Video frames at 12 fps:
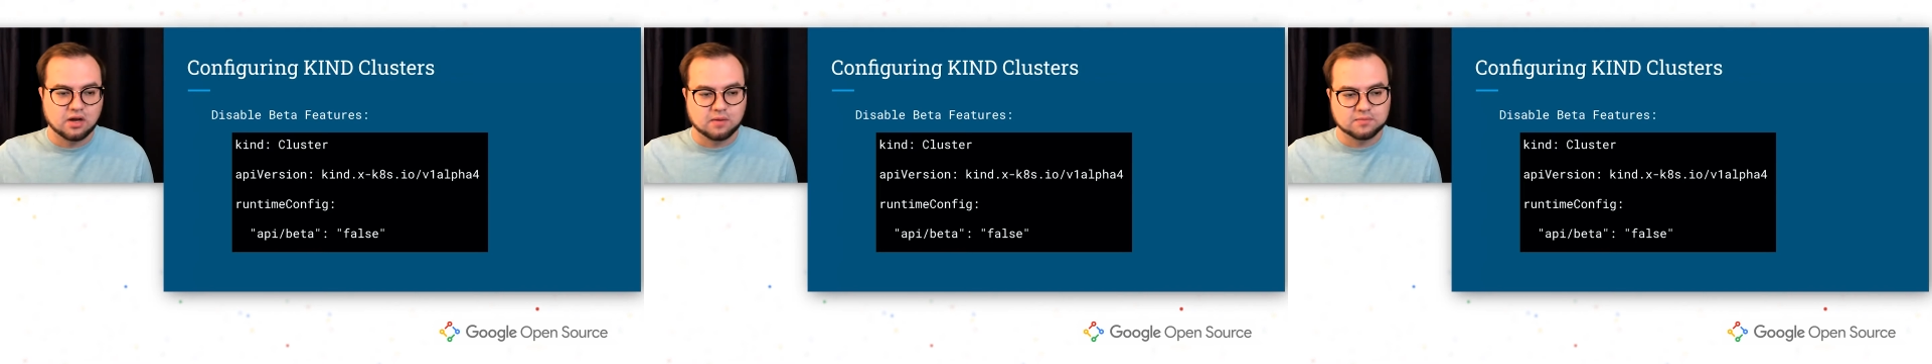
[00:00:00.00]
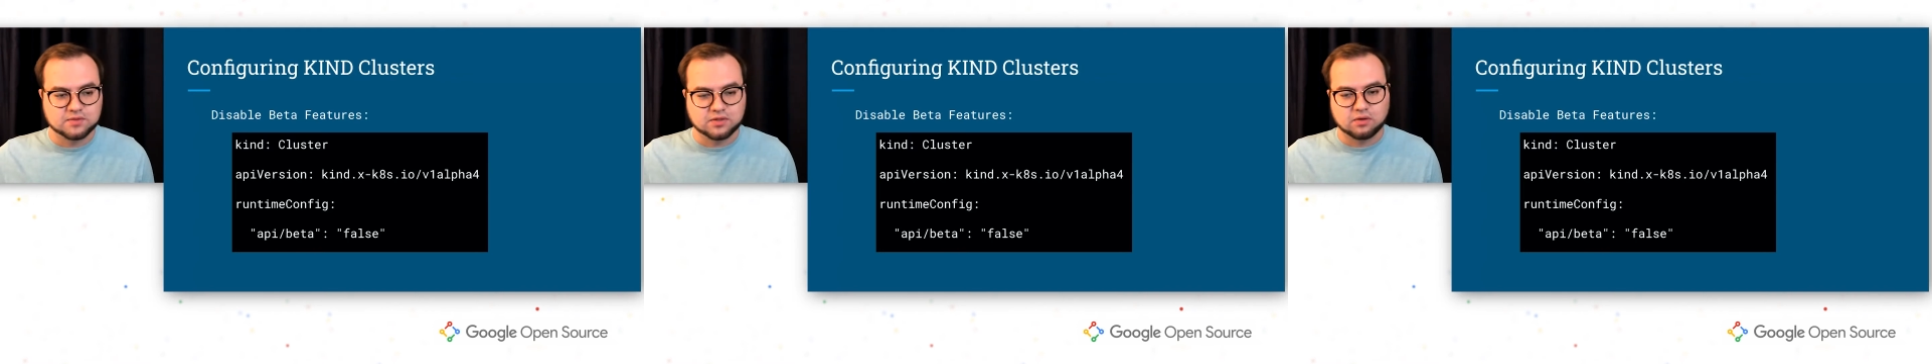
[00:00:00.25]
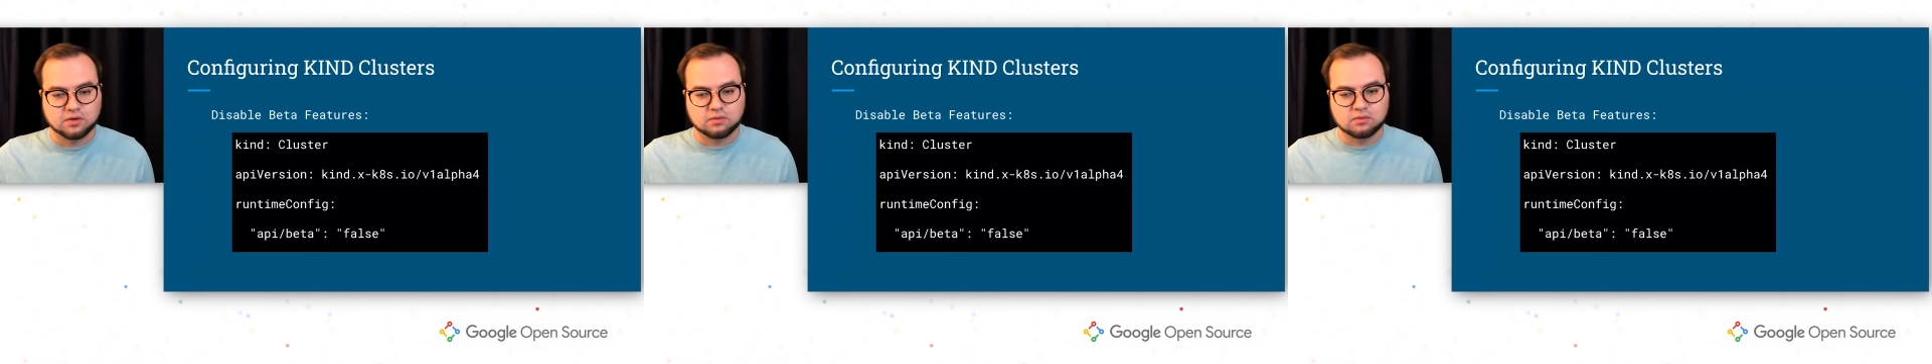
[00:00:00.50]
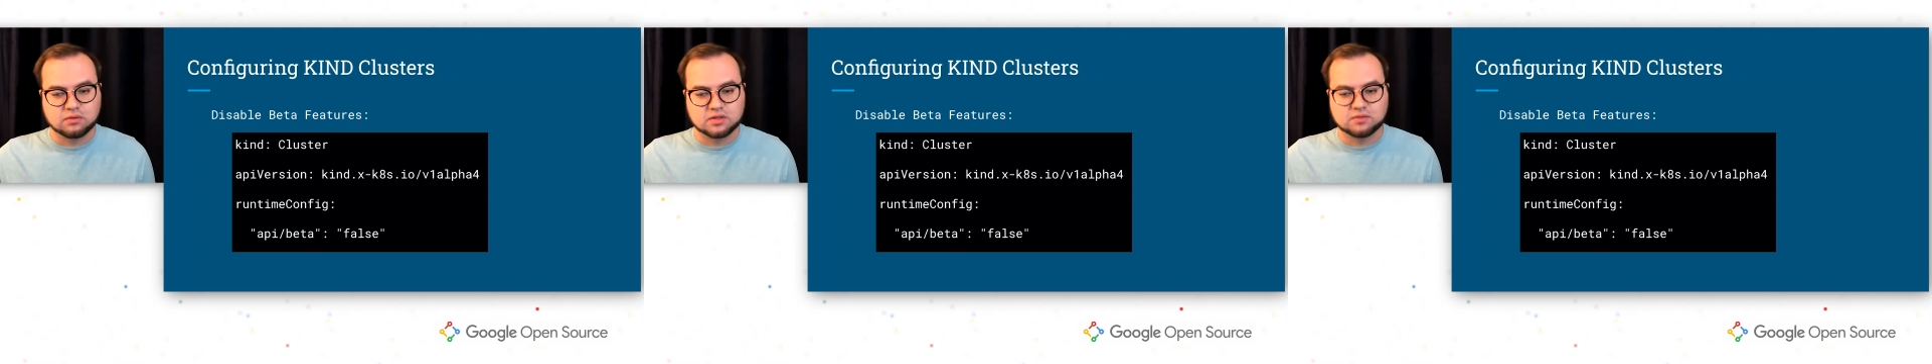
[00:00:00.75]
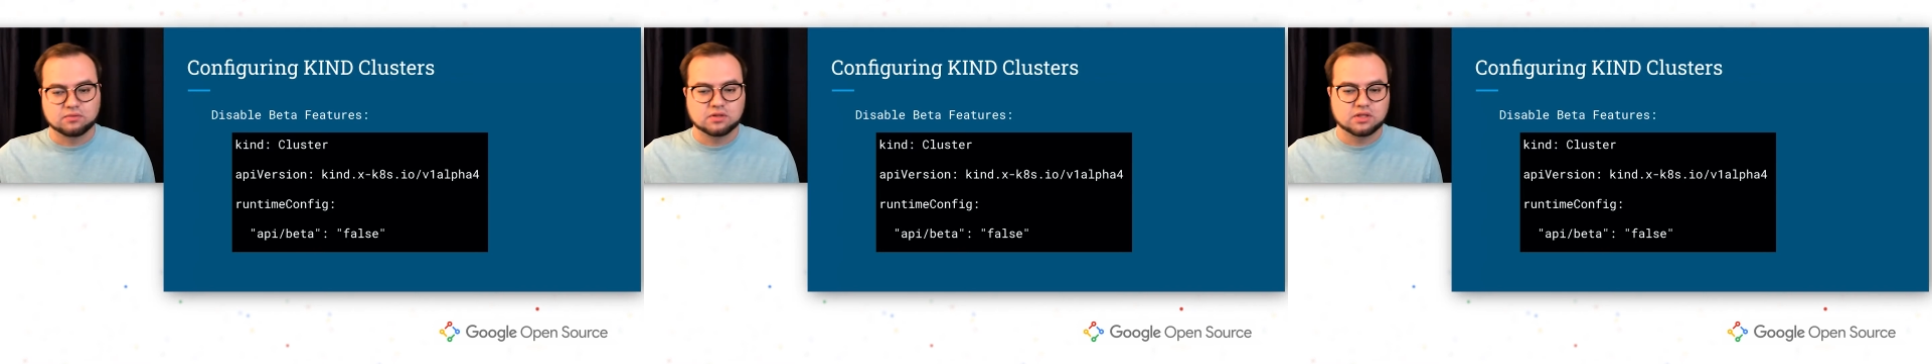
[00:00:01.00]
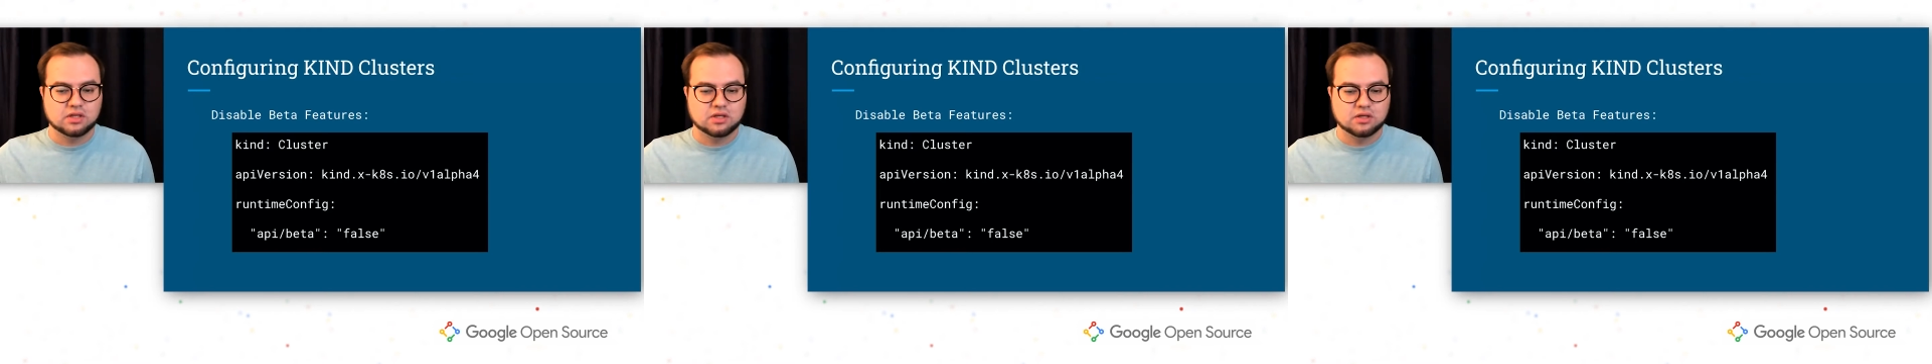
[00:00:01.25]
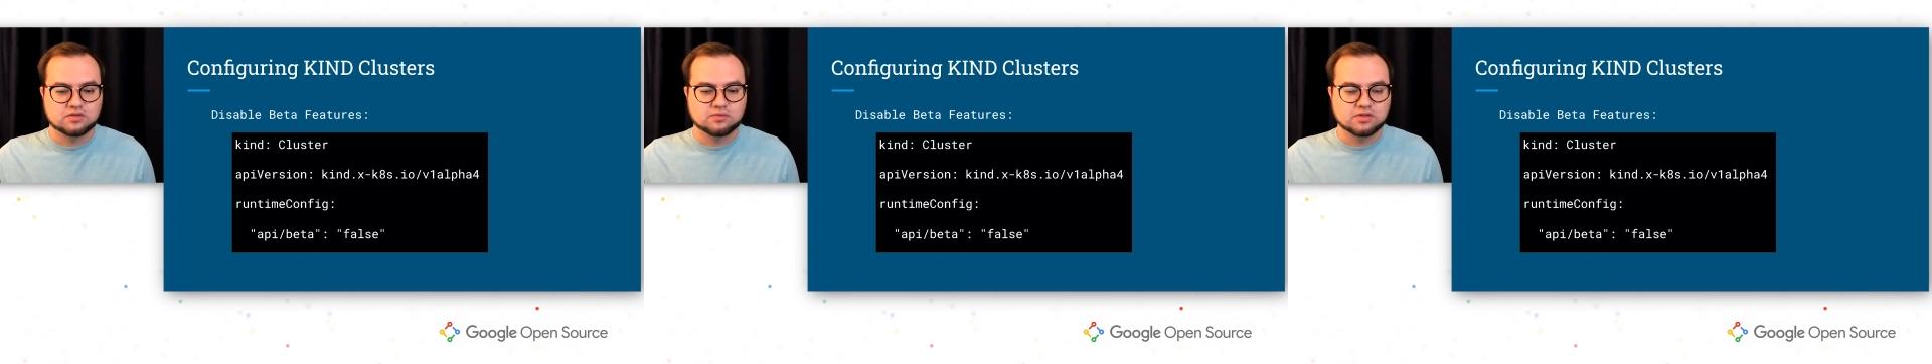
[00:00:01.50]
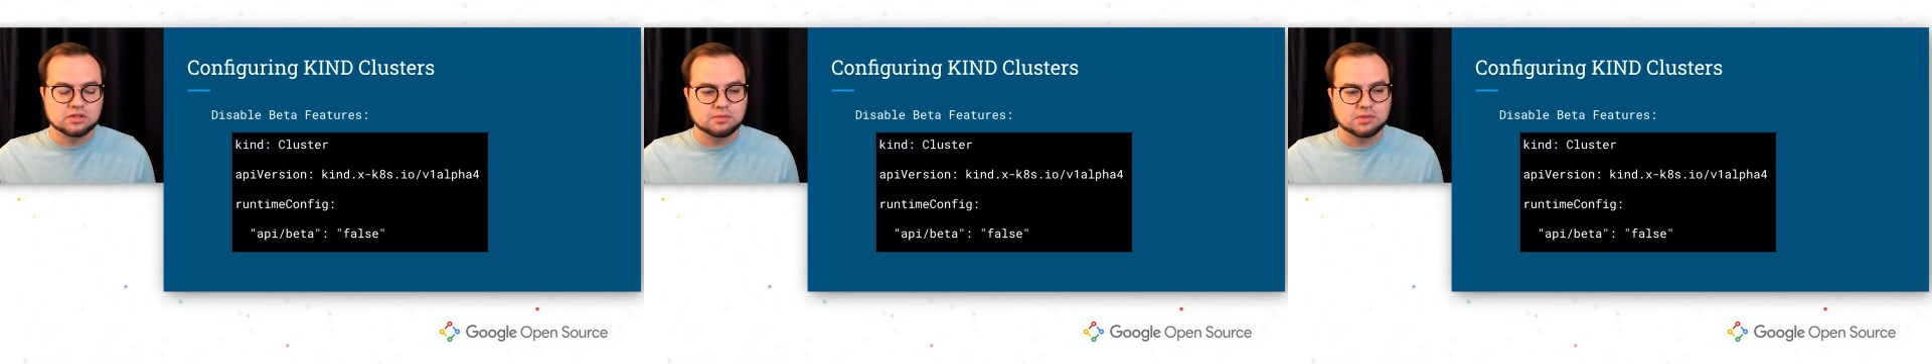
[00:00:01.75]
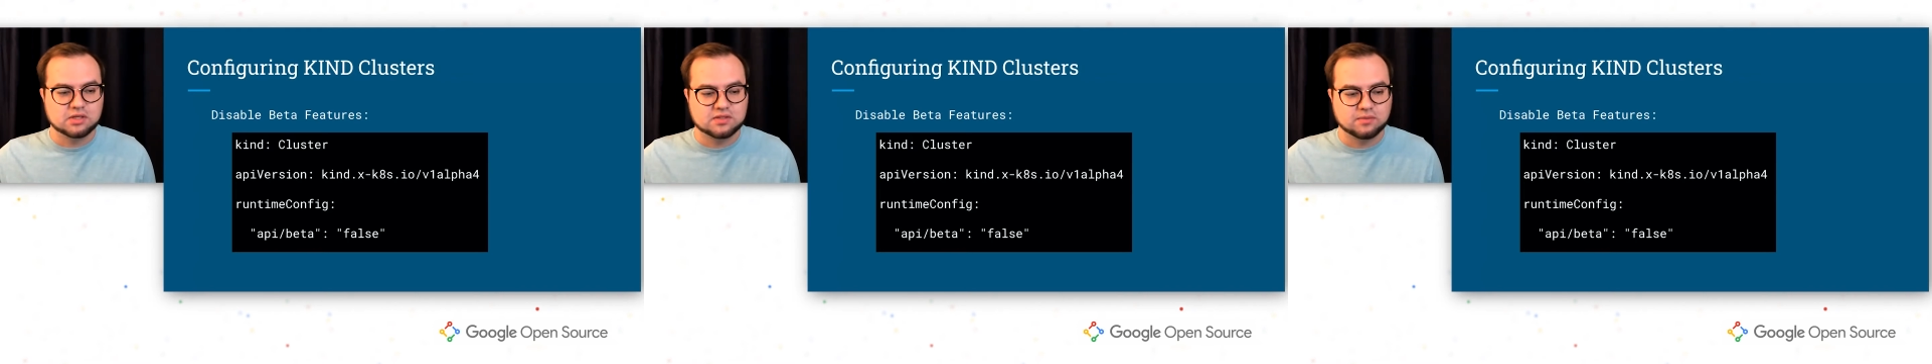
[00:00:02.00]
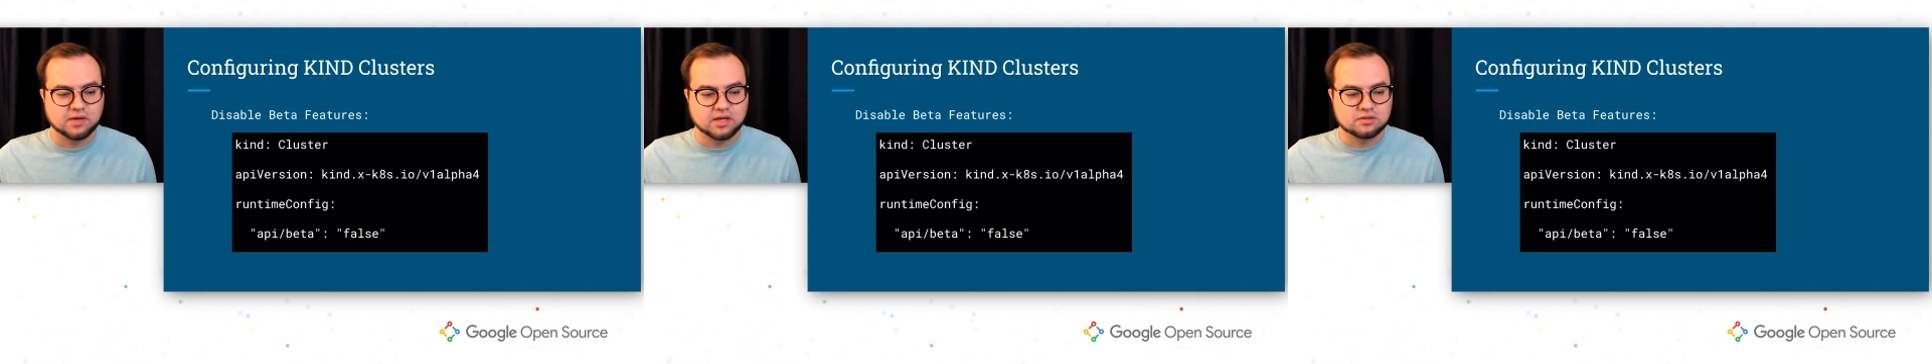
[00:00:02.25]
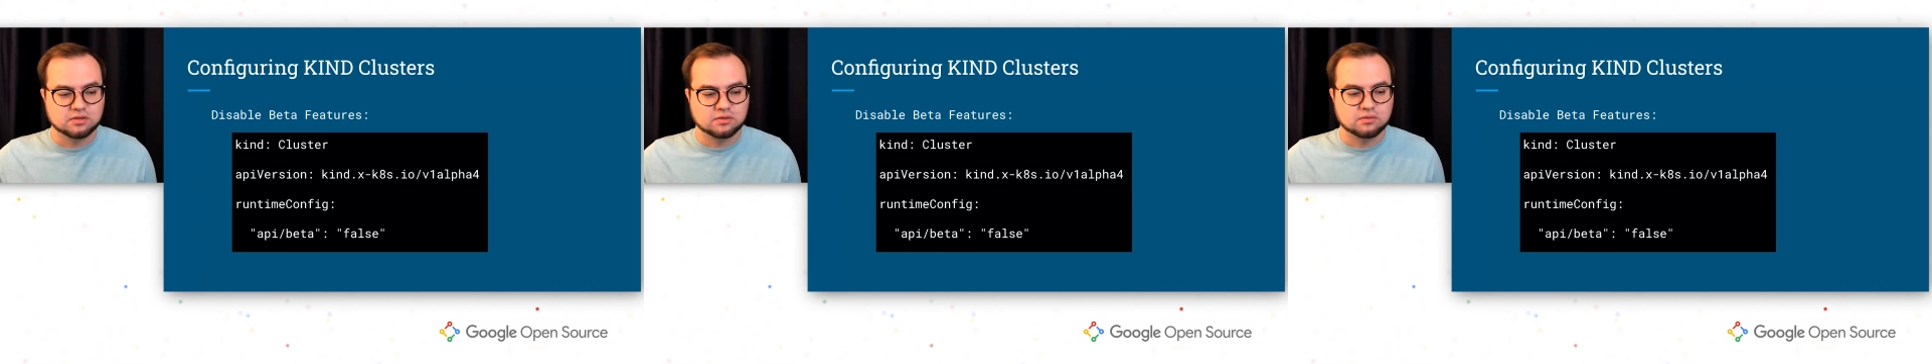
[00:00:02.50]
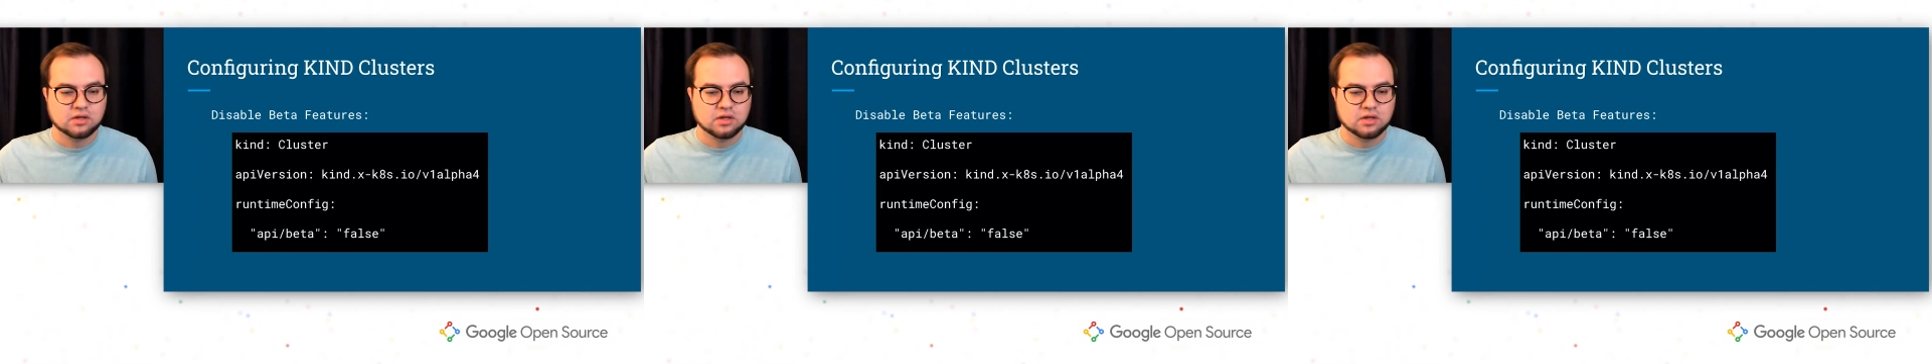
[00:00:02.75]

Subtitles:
So it's a really cheap and easy way to